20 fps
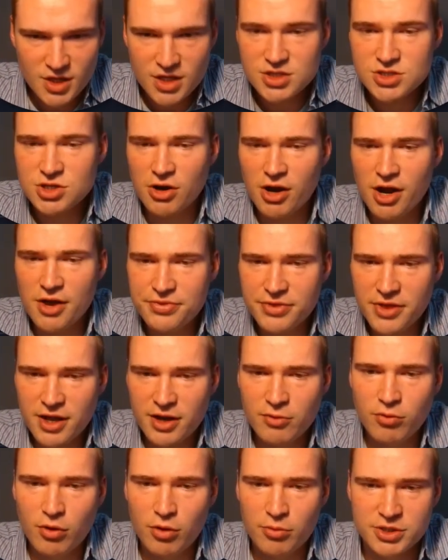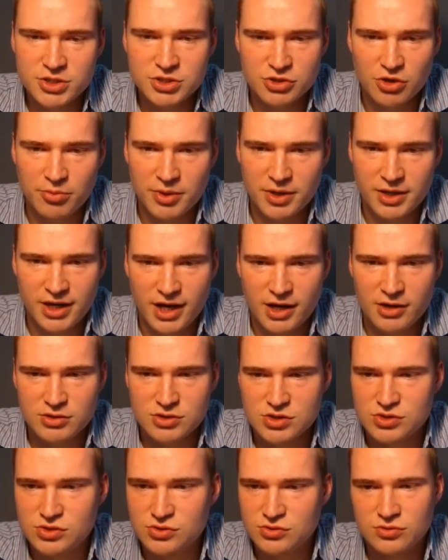So I think we'll be dropping
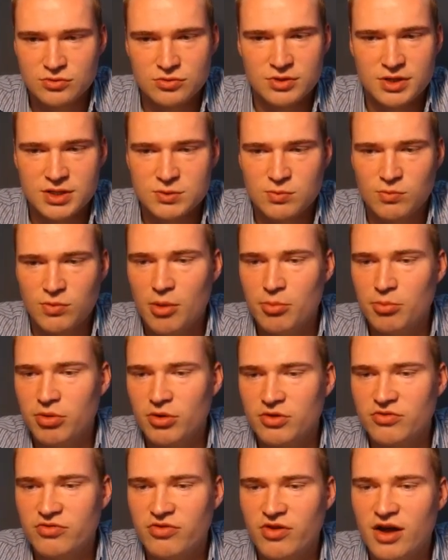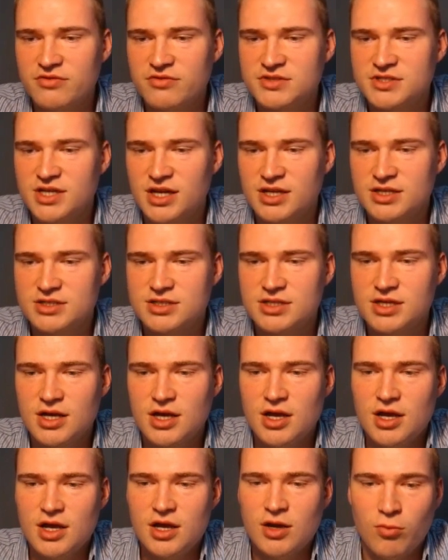down to this 1.5 cents,
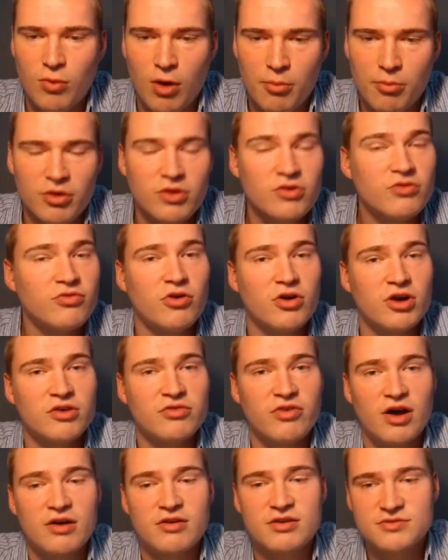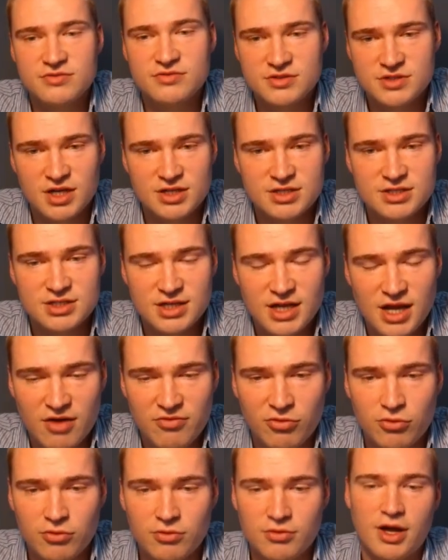1.45 cents
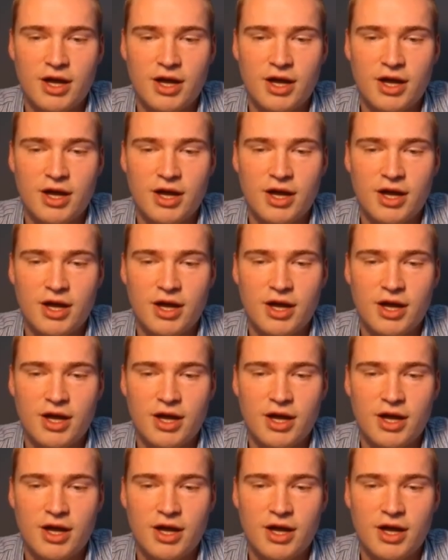level.